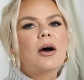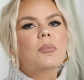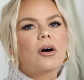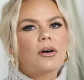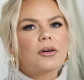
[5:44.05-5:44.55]

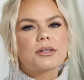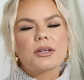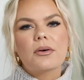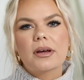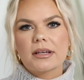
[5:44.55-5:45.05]
but
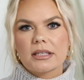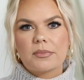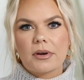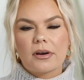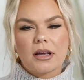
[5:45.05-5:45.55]
also an
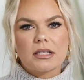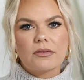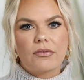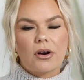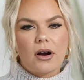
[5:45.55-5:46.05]
experience
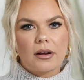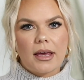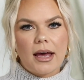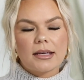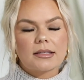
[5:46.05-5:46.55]
for our
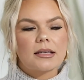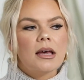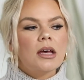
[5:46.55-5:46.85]
guests.